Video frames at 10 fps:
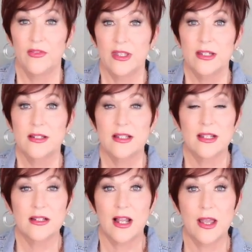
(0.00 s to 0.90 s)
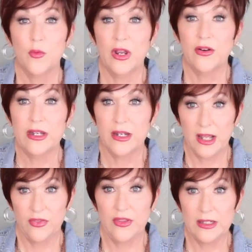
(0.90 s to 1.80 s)
This is like wearing
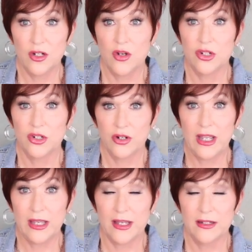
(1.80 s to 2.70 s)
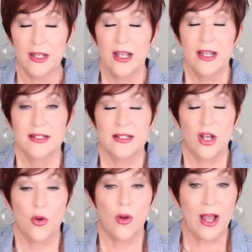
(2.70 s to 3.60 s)
nothing on your head.
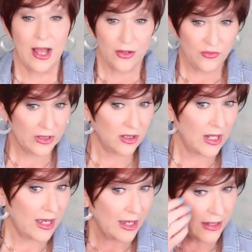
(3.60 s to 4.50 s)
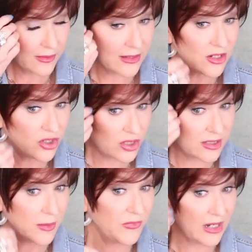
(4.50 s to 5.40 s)
So I feel like that's
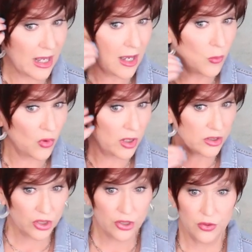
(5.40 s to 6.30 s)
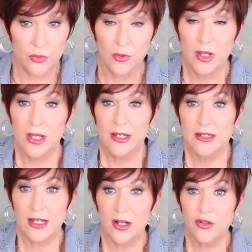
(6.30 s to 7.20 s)
just something I want to
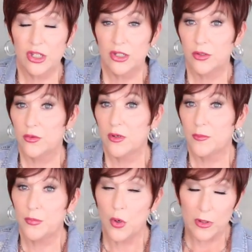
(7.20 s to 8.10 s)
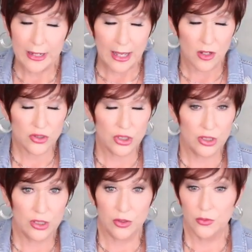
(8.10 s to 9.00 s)
tell you, point out to
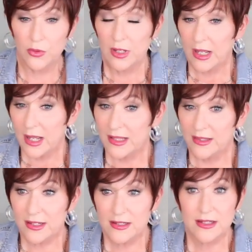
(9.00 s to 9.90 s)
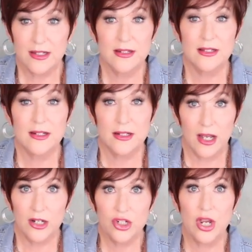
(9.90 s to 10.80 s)
you. This is
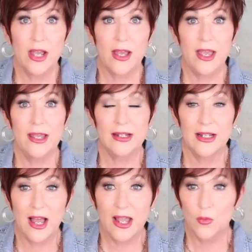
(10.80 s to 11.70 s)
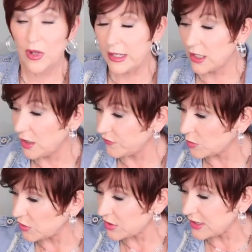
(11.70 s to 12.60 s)
such a lightweight,
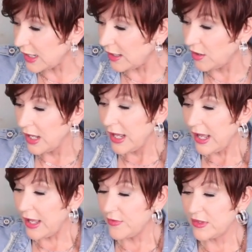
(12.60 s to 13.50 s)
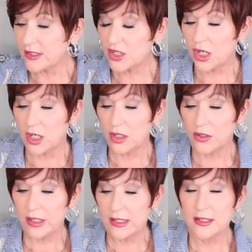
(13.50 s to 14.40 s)
comfortable style, and this
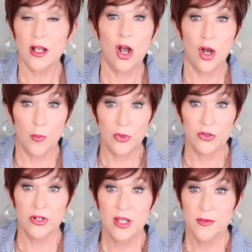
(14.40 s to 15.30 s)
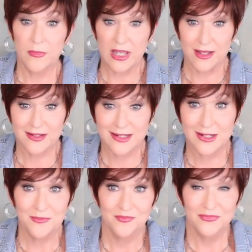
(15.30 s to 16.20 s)
color is Auburn
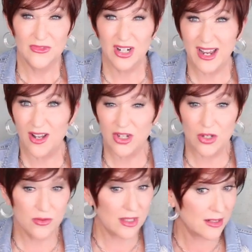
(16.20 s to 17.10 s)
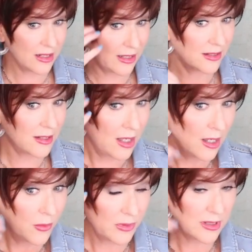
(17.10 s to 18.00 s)
Mix. Look how cute this is,
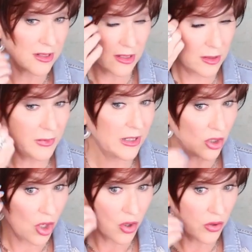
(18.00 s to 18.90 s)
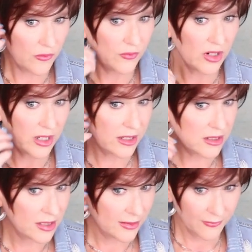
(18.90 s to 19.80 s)
with this little bit longer
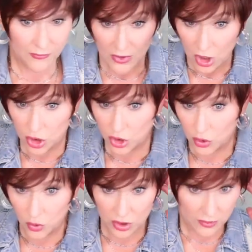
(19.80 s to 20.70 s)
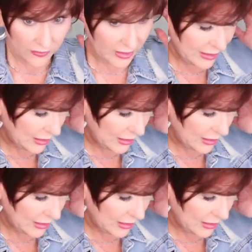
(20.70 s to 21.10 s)
front, short over the